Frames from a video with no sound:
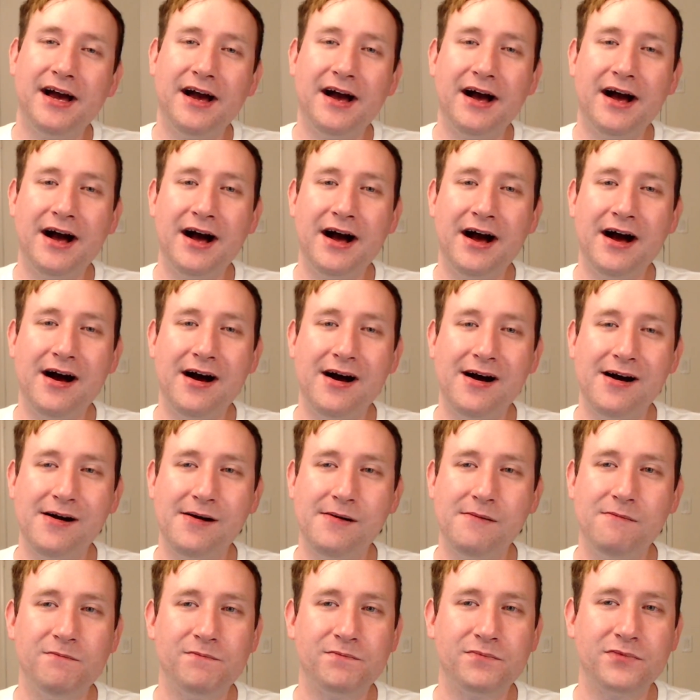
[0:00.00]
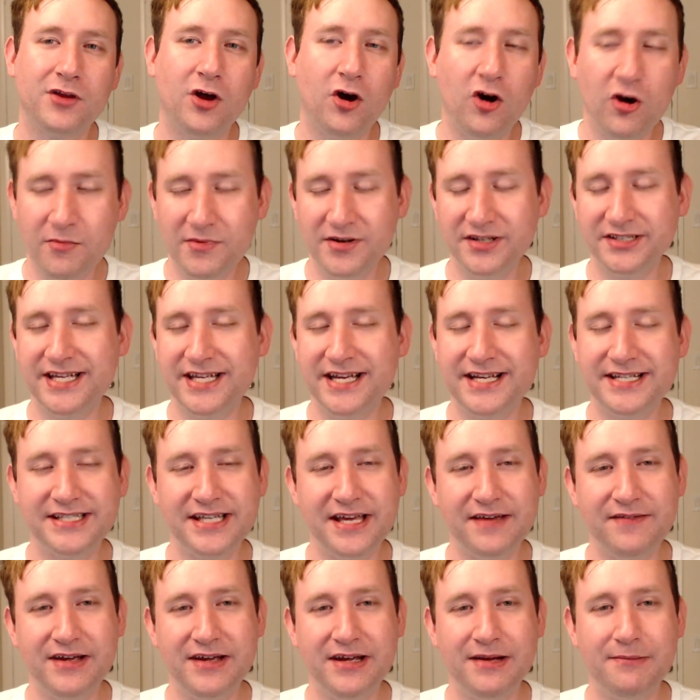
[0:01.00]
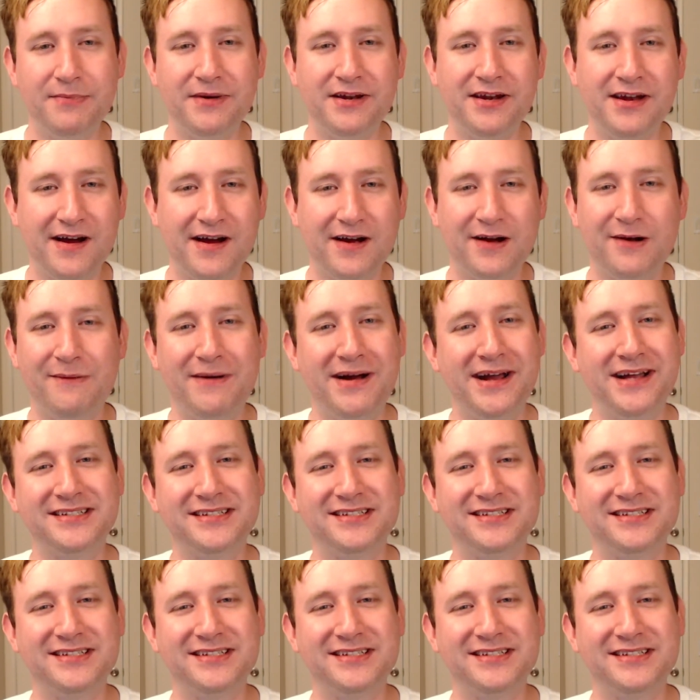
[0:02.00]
Almost Thanksgiving, but not quite.